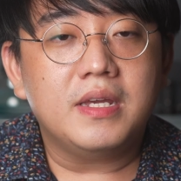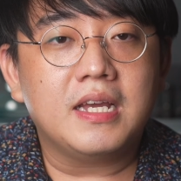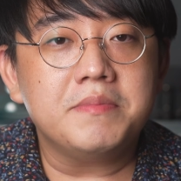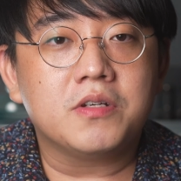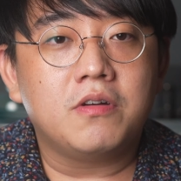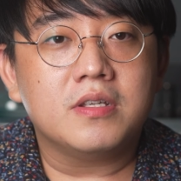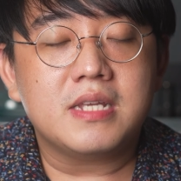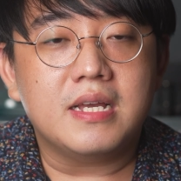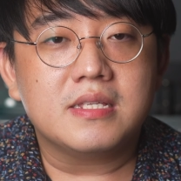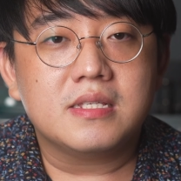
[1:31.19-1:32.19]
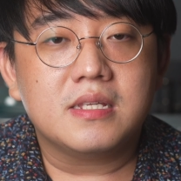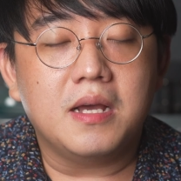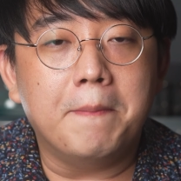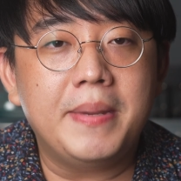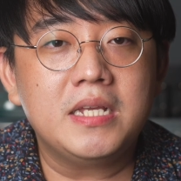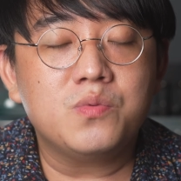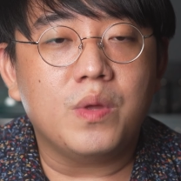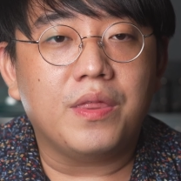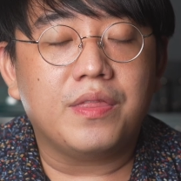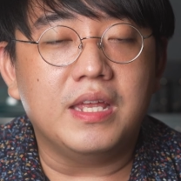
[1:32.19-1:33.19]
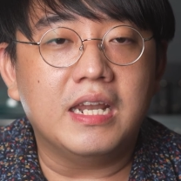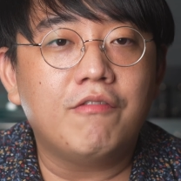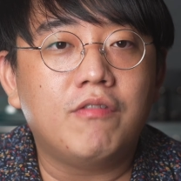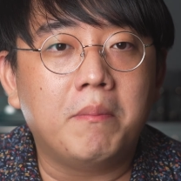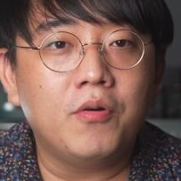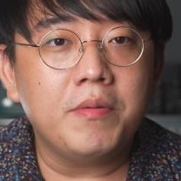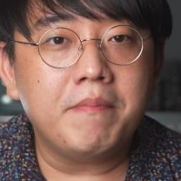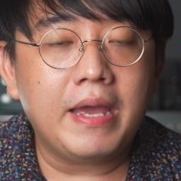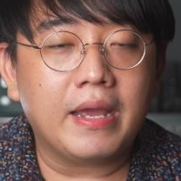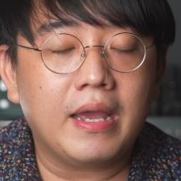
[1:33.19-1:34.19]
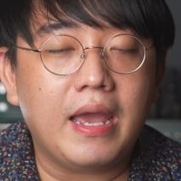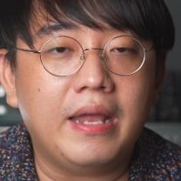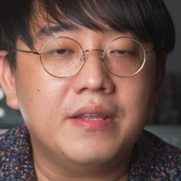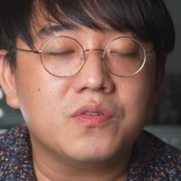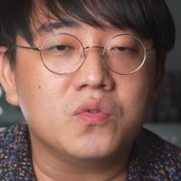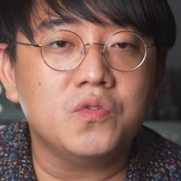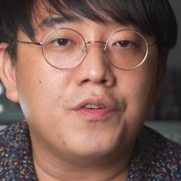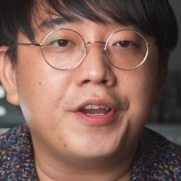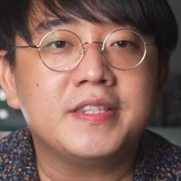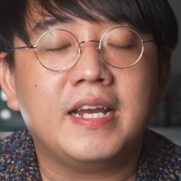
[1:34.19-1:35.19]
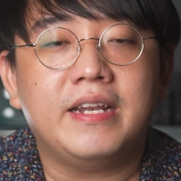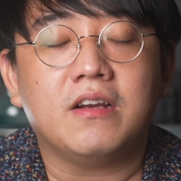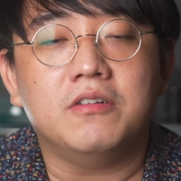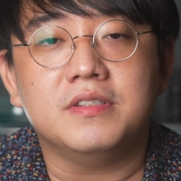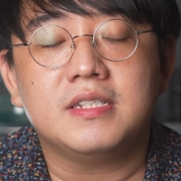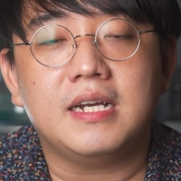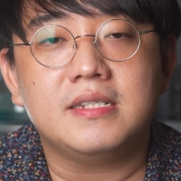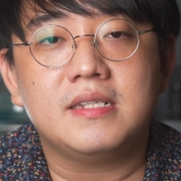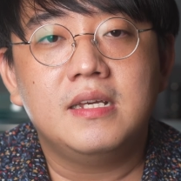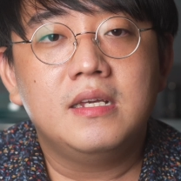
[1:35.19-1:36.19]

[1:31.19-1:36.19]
It comes across as a bass with enough rumble impact and it's also very tight and concise.